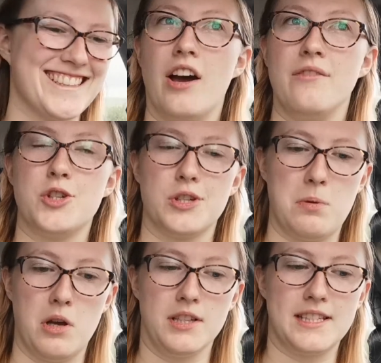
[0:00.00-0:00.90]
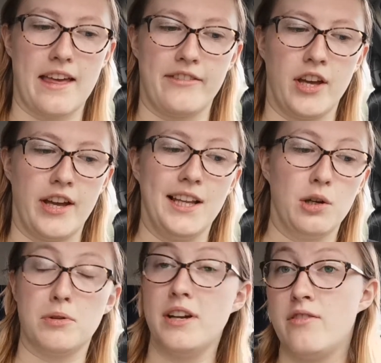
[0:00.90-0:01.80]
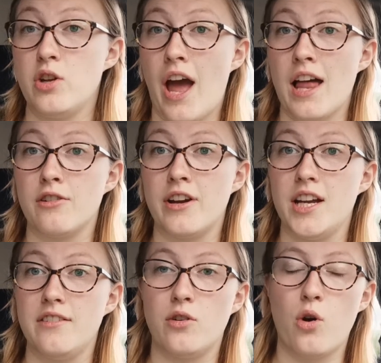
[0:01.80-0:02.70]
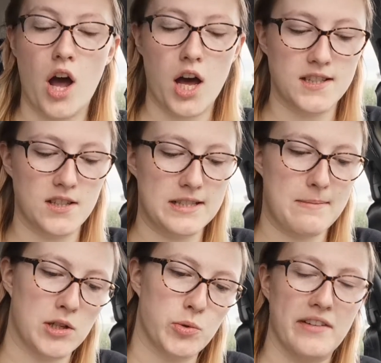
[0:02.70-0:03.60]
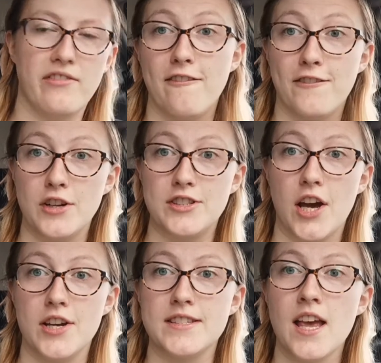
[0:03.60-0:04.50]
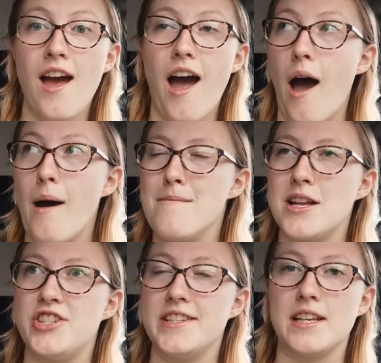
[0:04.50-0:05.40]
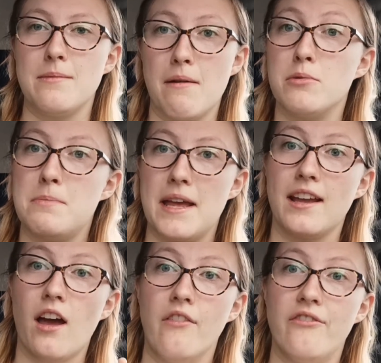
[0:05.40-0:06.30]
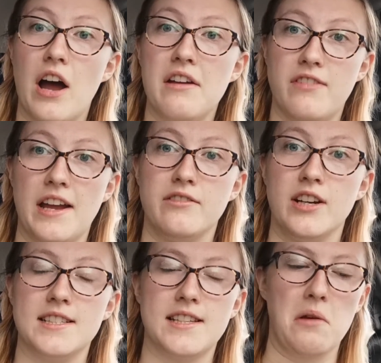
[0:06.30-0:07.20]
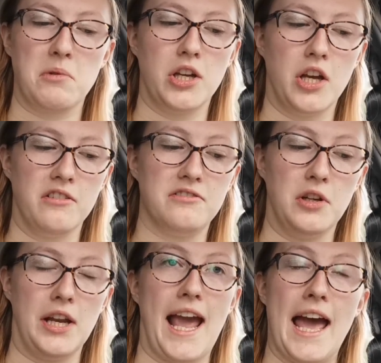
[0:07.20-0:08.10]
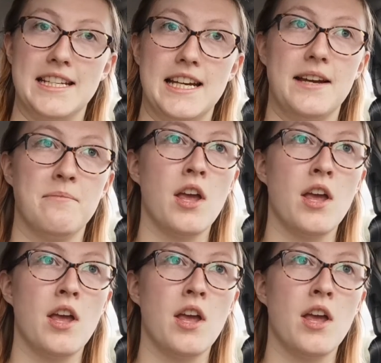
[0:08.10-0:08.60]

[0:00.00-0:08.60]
I've just put together a little preview gallery for her, so it's about 25 photos, and she's going to be able to pick her 5 favourites that I'm going to fully edit.